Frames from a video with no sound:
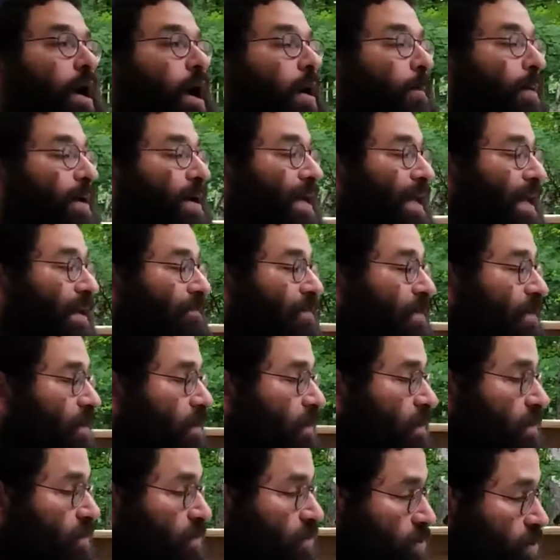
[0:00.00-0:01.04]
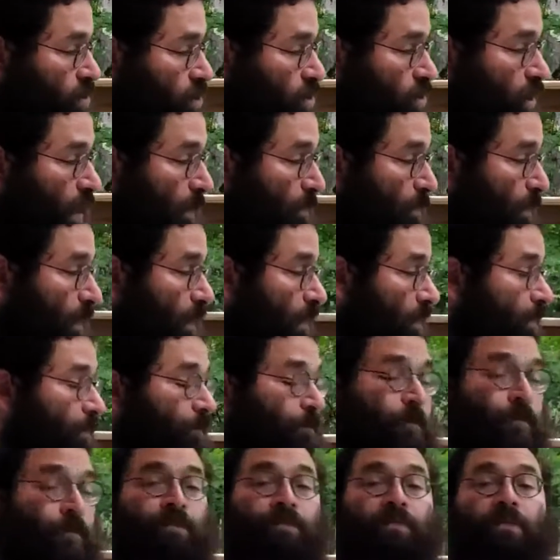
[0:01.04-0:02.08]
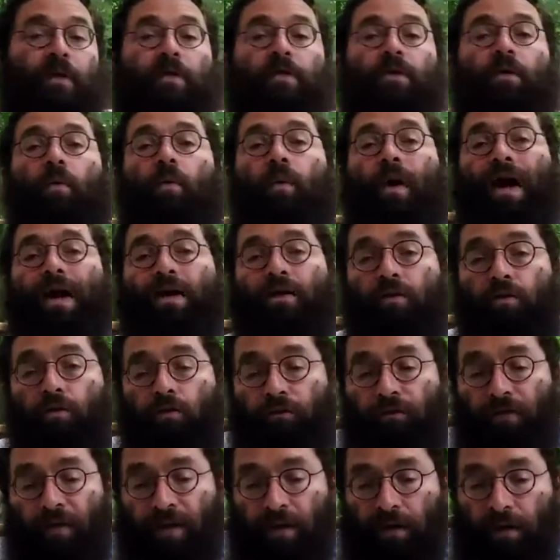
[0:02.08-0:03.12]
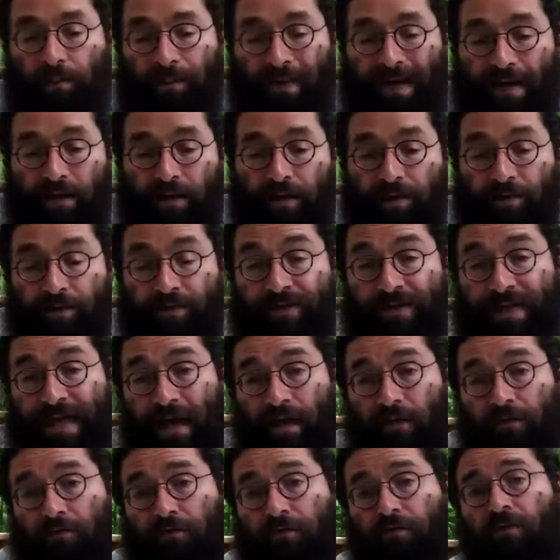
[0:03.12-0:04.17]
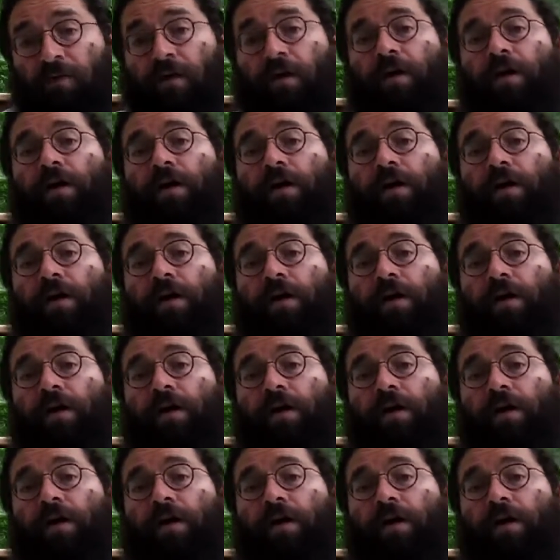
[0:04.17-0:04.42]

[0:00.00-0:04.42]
But even just shaping the way you feel about yourself,